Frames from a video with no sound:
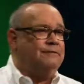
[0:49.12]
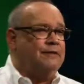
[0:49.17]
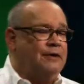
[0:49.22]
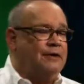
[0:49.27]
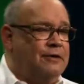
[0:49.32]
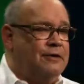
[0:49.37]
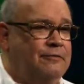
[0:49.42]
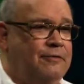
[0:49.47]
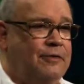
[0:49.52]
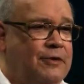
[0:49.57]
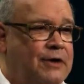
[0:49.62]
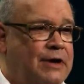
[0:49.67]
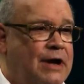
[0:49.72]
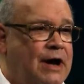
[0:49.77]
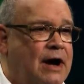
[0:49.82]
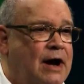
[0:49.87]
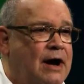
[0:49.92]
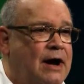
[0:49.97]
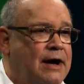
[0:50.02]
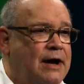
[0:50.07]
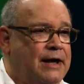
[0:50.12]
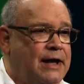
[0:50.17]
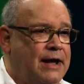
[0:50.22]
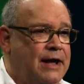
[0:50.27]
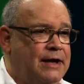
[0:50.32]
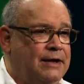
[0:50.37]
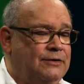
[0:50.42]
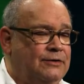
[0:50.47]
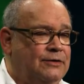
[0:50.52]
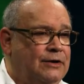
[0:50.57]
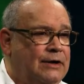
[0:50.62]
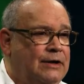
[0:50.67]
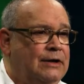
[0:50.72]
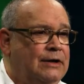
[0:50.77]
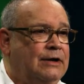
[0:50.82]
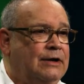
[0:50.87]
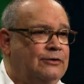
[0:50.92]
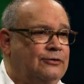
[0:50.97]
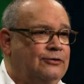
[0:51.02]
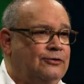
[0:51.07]
very, very high-end
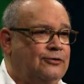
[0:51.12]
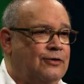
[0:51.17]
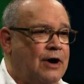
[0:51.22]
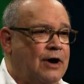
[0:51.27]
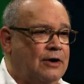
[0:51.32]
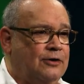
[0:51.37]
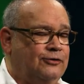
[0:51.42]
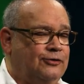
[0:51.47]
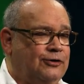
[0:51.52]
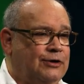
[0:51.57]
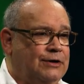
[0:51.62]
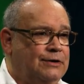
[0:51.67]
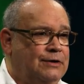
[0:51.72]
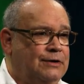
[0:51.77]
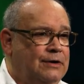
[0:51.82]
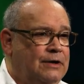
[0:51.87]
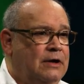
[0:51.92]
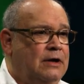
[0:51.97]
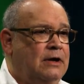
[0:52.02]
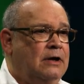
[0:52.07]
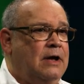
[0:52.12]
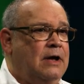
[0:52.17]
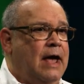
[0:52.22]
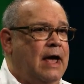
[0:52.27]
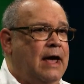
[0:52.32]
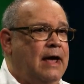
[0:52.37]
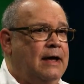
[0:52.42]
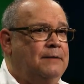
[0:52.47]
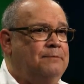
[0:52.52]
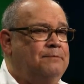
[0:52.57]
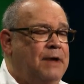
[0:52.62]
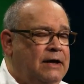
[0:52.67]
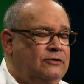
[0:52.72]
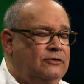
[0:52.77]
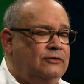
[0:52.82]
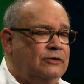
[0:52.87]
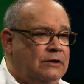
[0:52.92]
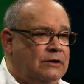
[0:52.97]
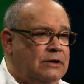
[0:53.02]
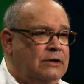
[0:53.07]
construction, and
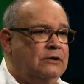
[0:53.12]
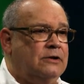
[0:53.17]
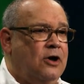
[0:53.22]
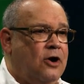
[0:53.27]
basically